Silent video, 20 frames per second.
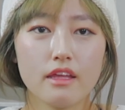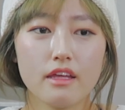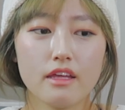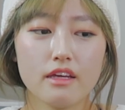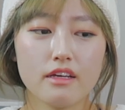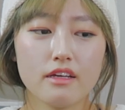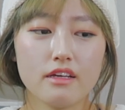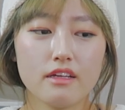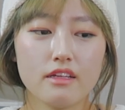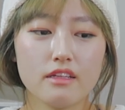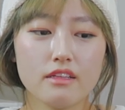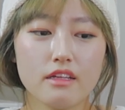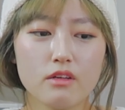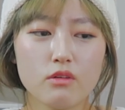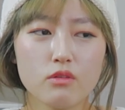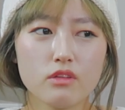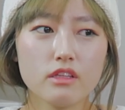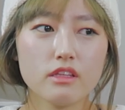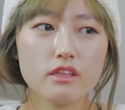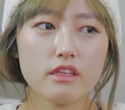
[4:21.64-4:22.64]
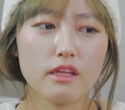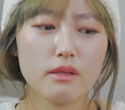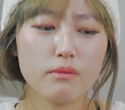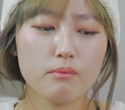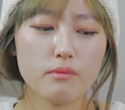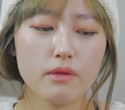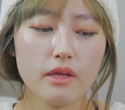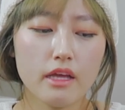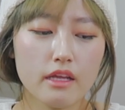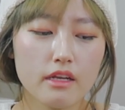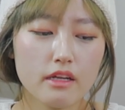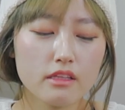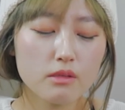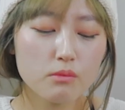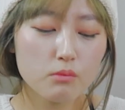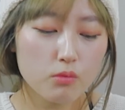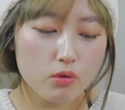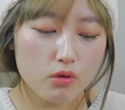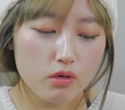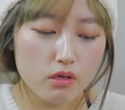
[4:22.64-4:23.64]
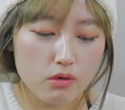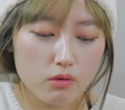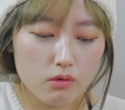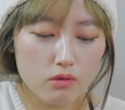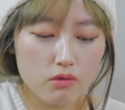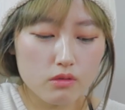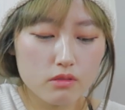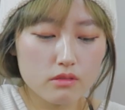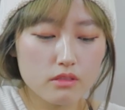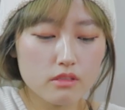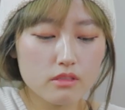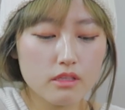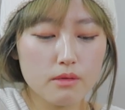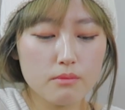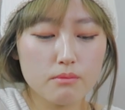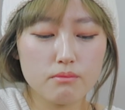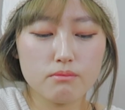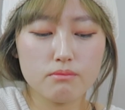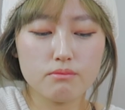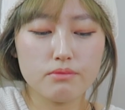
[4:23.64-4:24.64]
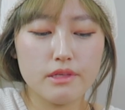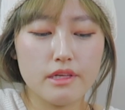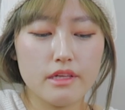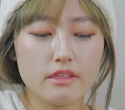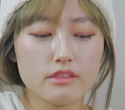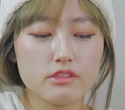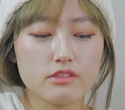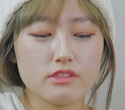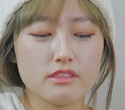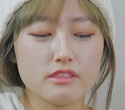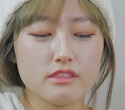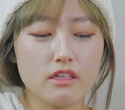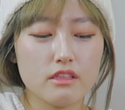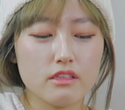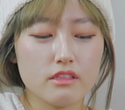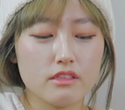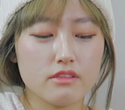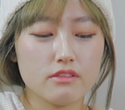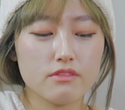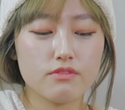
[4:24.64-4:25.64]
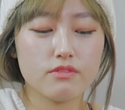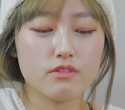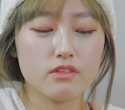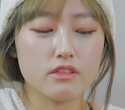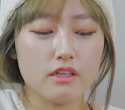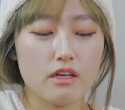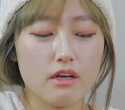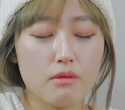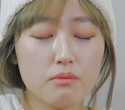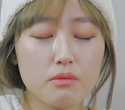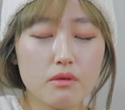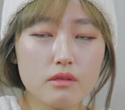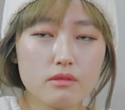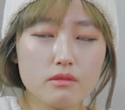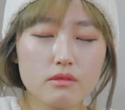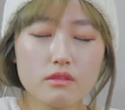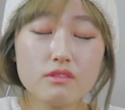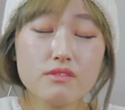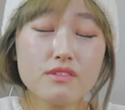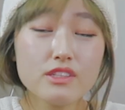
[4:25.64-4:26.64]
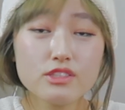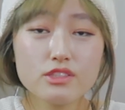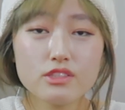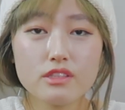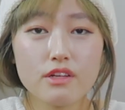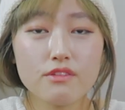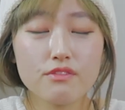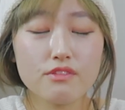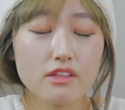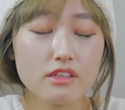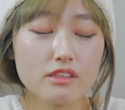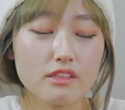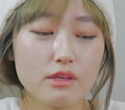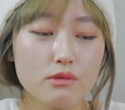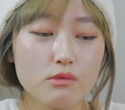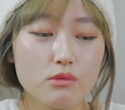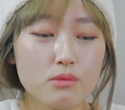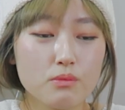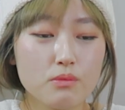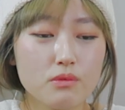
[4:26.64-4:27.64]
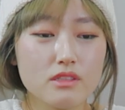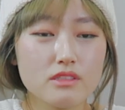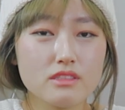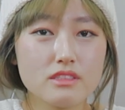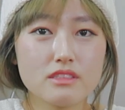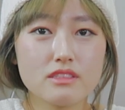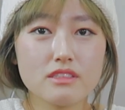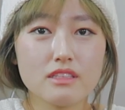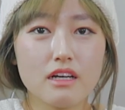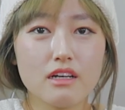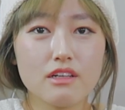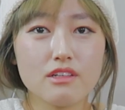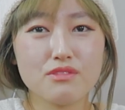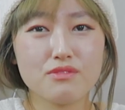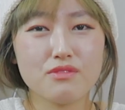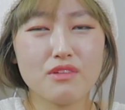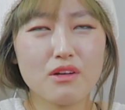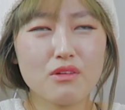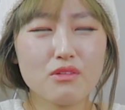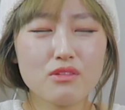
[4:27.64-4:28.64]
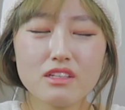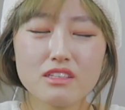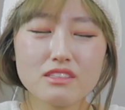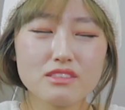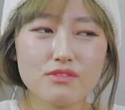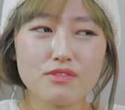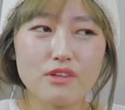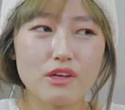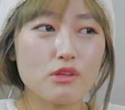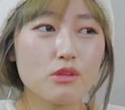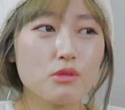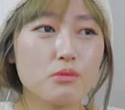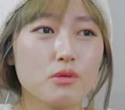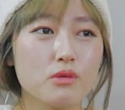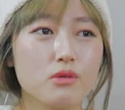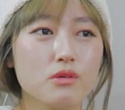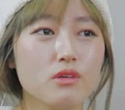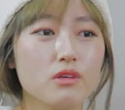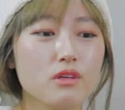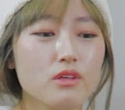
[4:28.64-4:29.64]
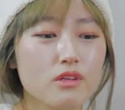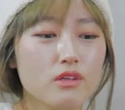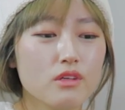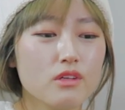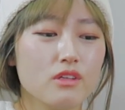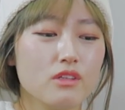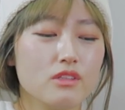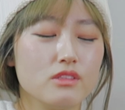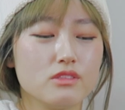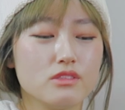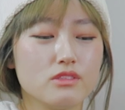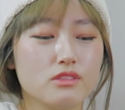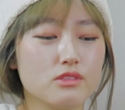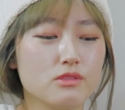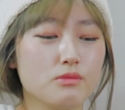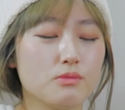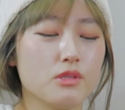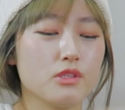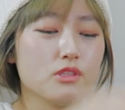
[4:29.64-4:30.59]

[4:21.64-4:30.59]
And I don't think they made anymore, or they're not planning to sell it for now, but eventually I feel like they will, but it's not, I don't think it's available to